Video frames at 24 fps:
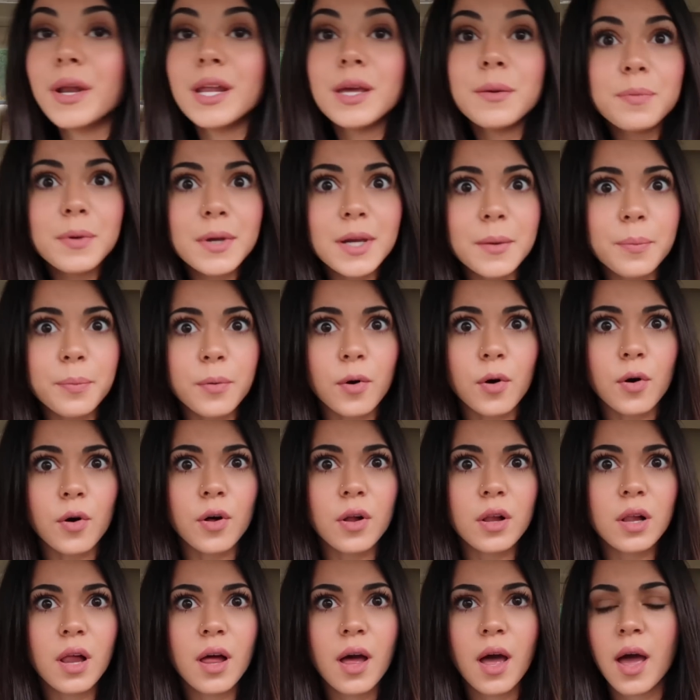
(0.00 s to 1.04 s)
many
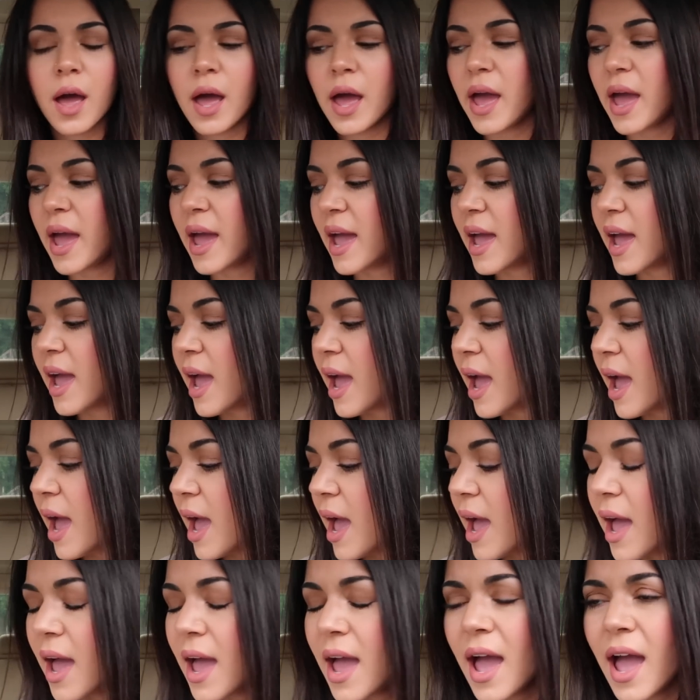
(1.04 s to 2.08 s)
people,
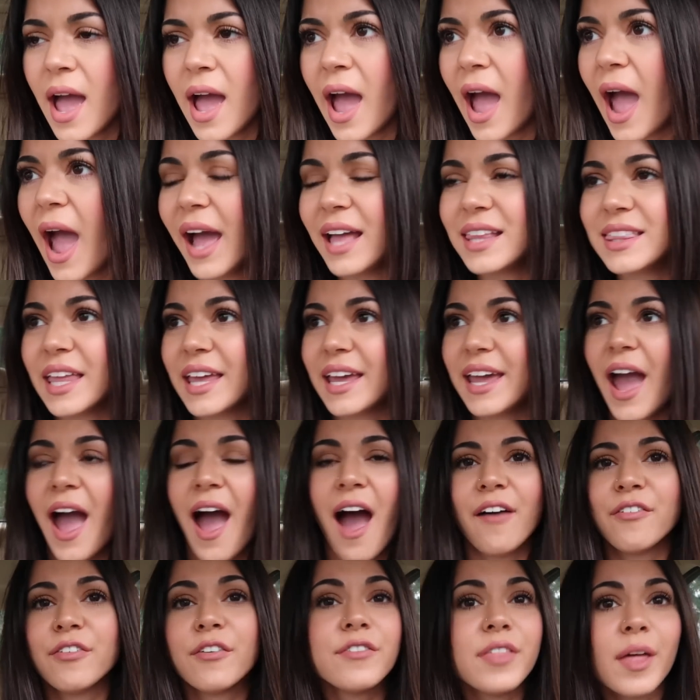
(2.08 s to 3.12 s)
and like
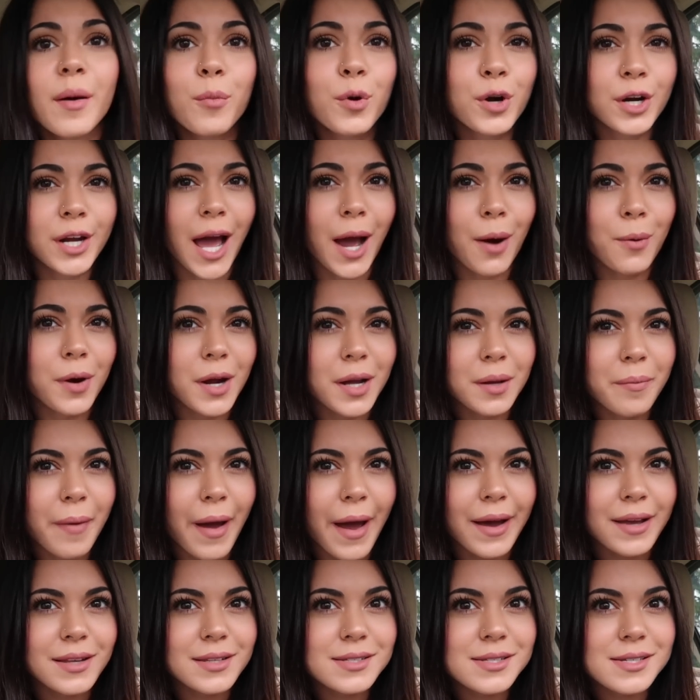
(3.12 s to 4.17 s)
half of them were not wearing
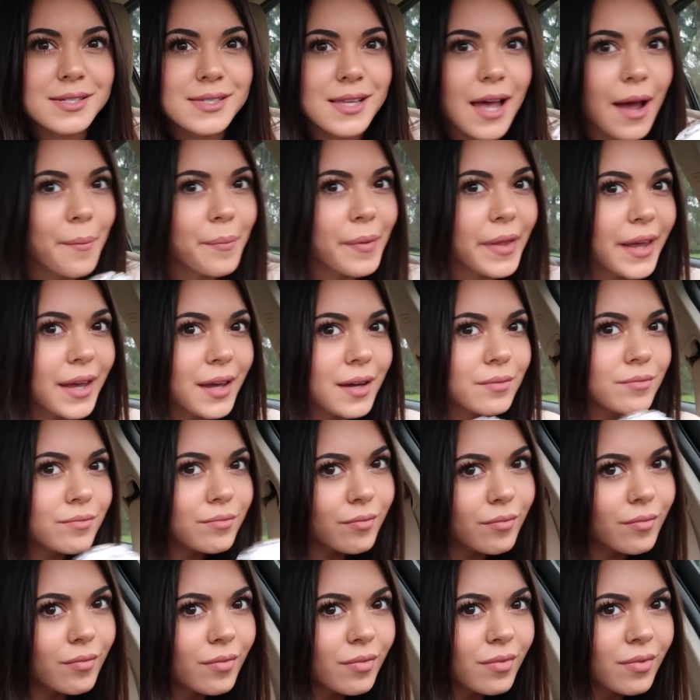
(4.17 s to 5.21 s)
masks. I'm like,
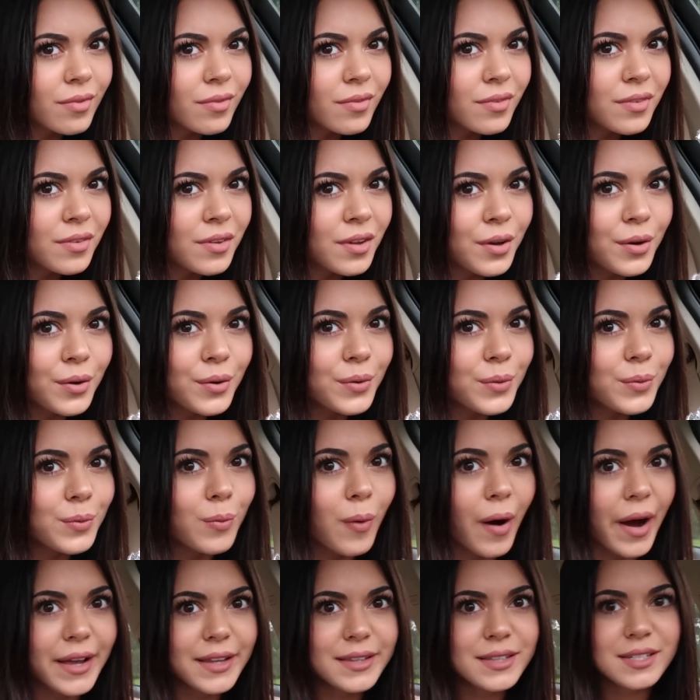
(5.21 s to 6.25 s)

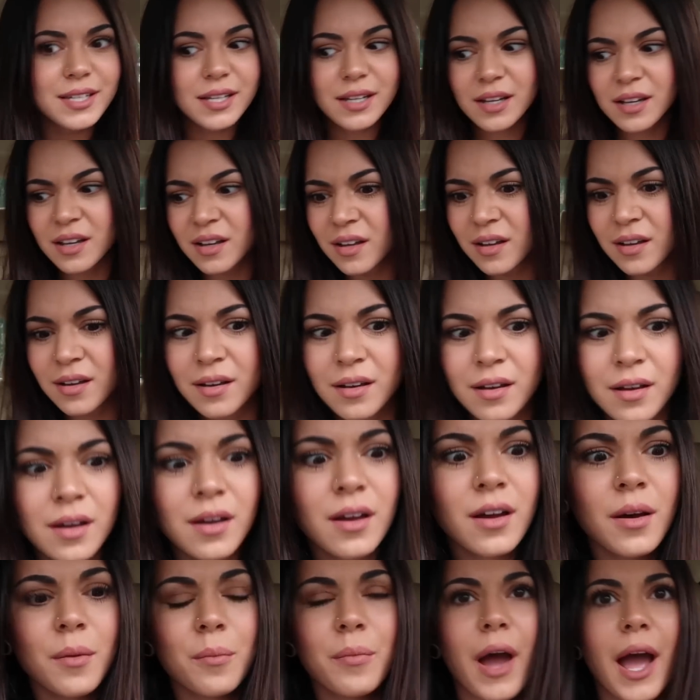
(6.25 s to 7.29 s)
what?
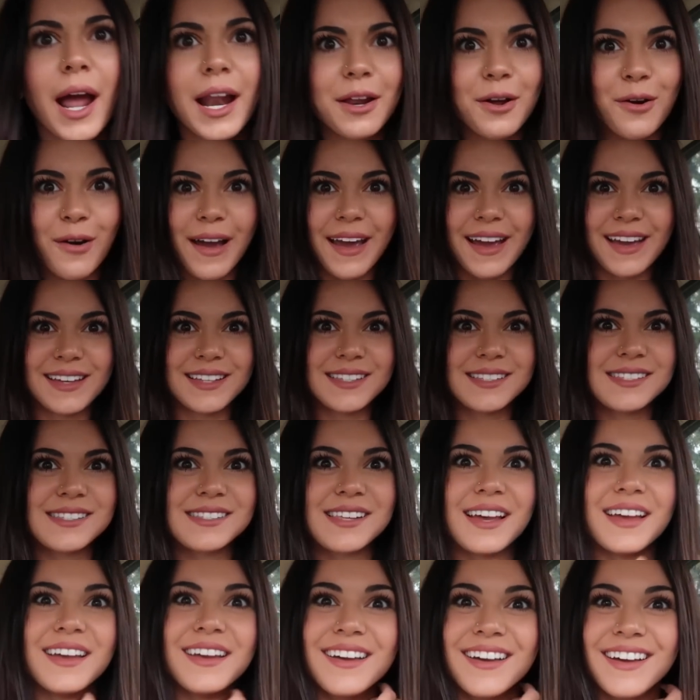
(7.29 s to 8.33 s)
But anyways,